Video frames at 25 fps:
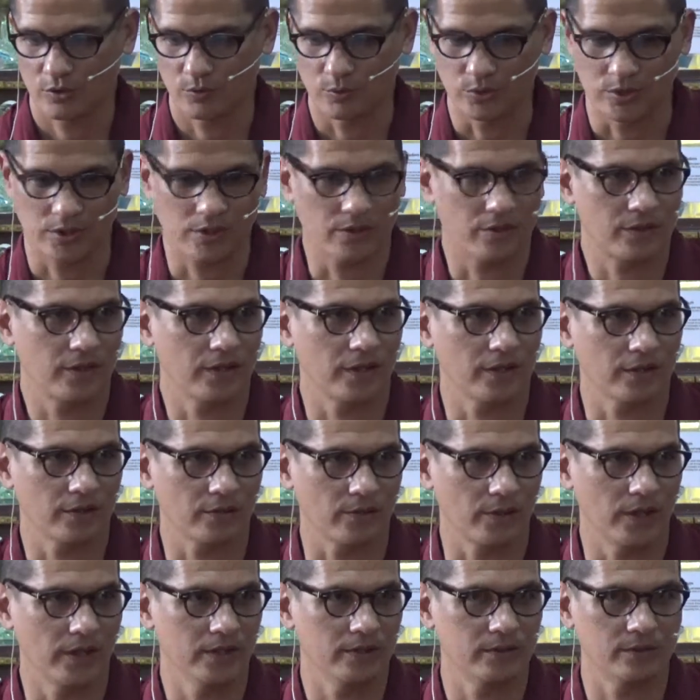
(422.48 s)
we can think,
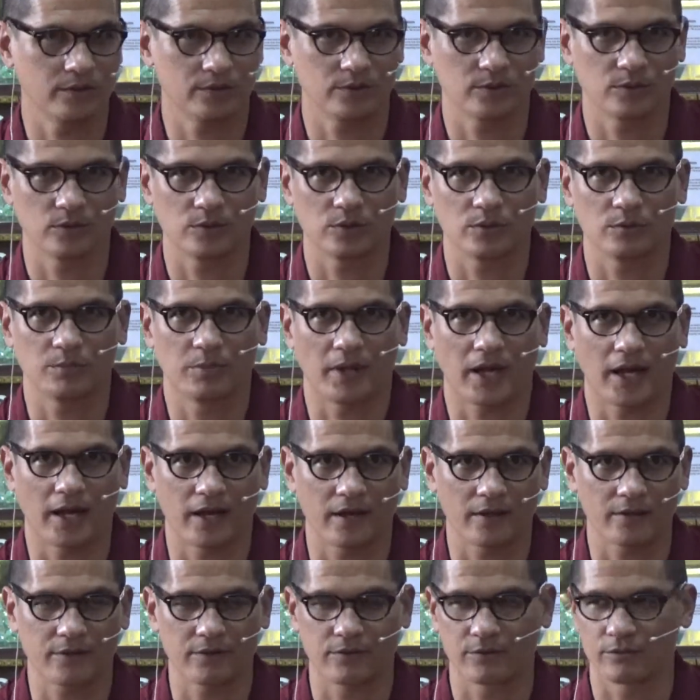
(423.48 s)
right?
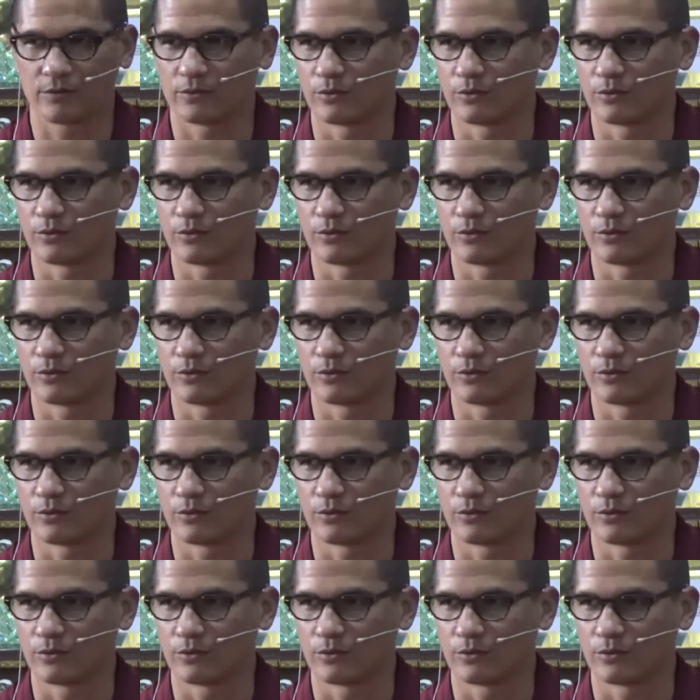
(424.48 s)
Path,